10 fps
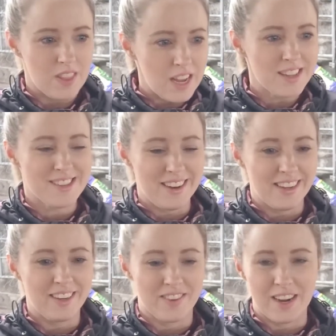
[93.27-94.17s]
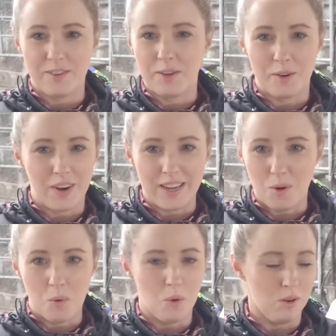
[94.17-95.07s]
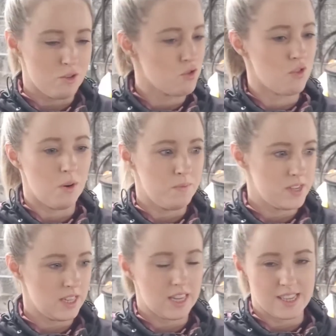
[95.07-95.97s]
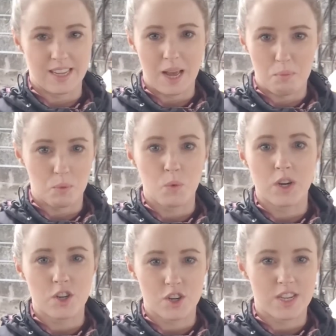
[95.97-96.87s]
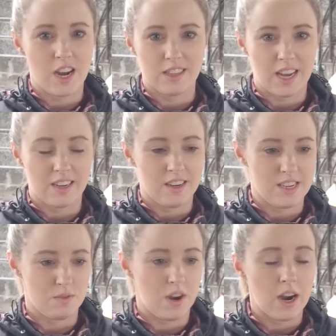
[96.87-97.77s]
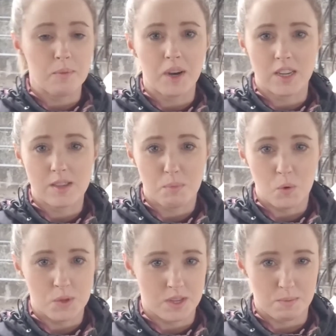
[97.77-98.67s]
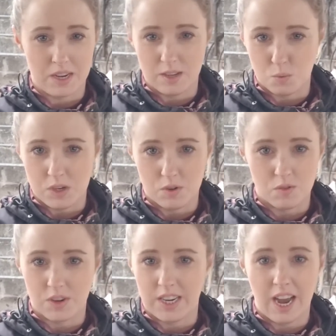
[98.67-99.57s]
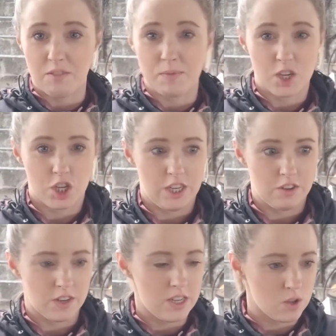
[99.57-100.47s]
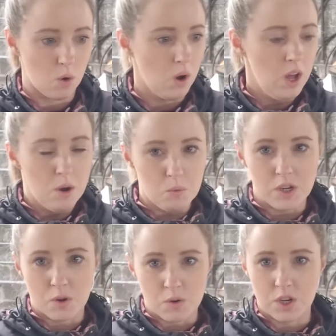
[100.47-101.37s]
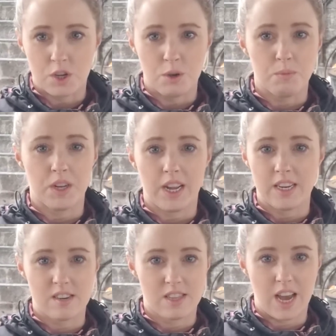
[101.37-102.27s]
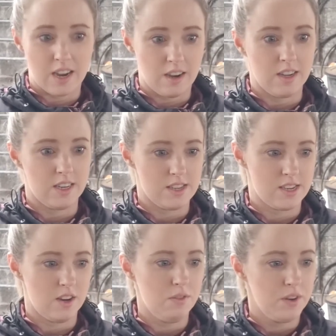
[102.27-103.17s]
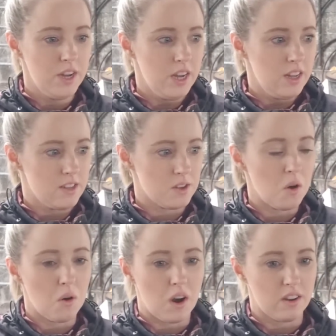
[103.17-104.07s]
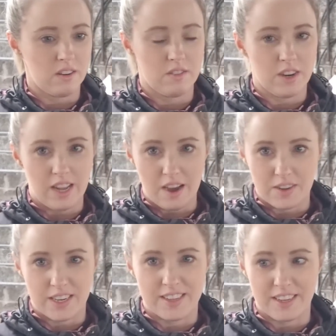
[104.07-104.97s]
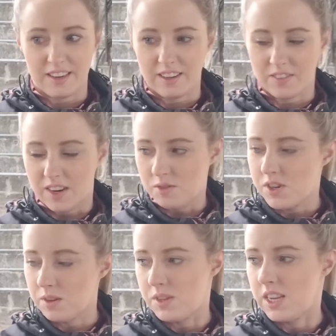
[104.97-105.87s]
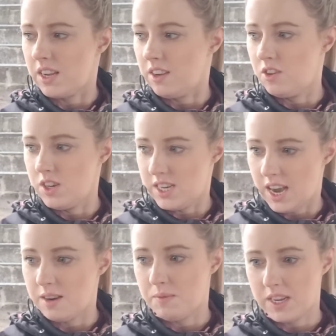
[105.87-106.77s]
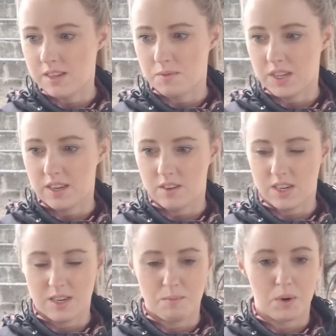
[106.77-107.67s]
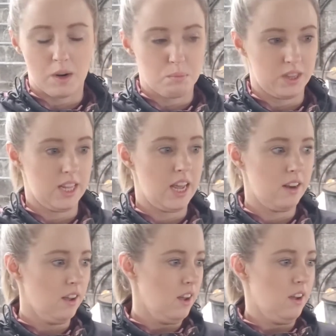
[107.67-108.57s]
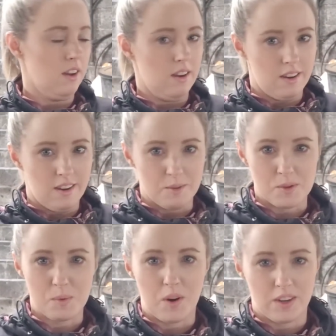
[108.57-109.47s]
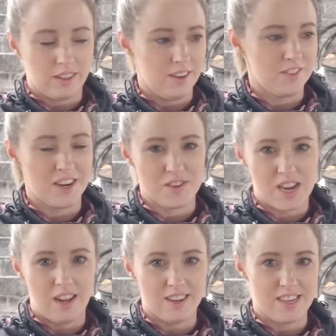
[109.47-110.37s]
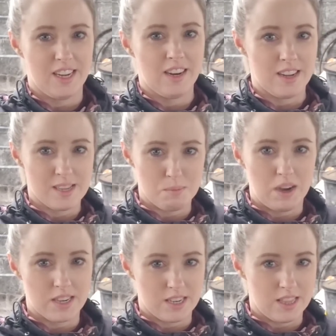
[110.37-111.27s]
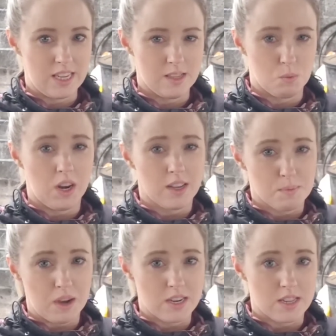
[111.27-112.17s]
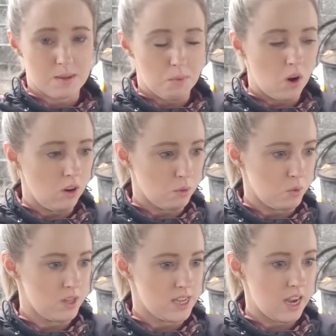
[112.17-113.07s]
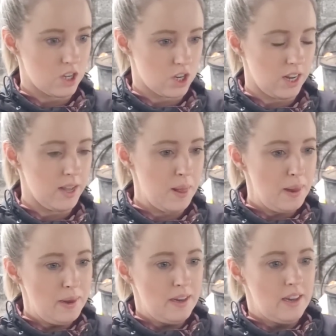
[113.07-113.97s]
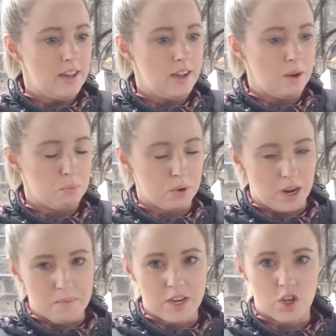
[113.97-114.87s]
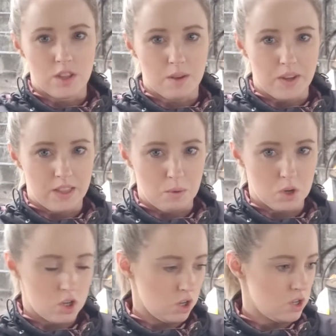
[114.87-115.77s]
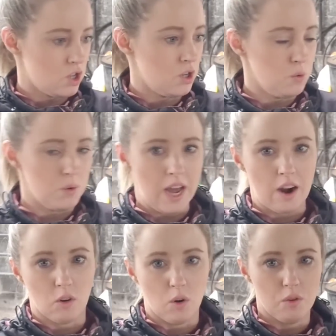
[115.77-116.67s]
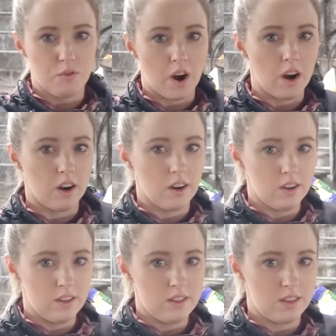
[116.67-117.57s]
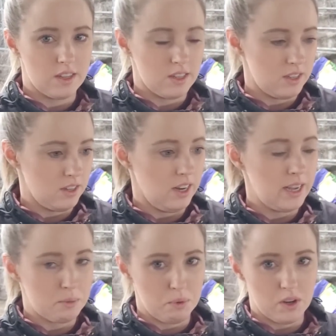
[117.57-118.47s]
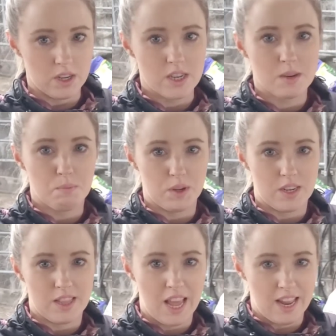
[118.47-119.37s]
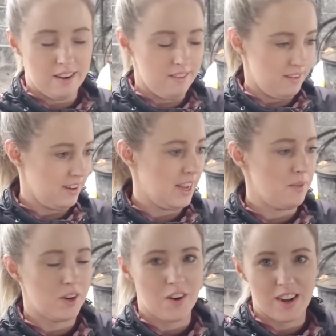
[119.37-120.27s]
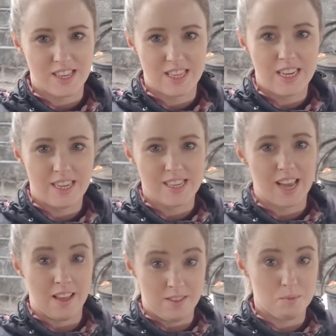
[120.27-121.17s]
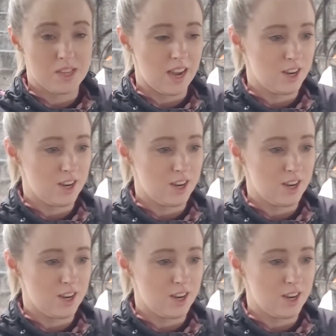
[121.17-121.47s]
things lying around, you know, like old drums and things like that, but we're just not that kind of farm. I suppose it's because we don't really have machinery, so we don't accumulate that kind of stuff. So I didn't really have anything lying around. I was thinking, could Dad make something out of timber? But then I was walking around Aldi and I spotted these. Well, I spotted smaller ones actually, but I measured them and they were just too narrow for the lick bucket. But then I came across these and there was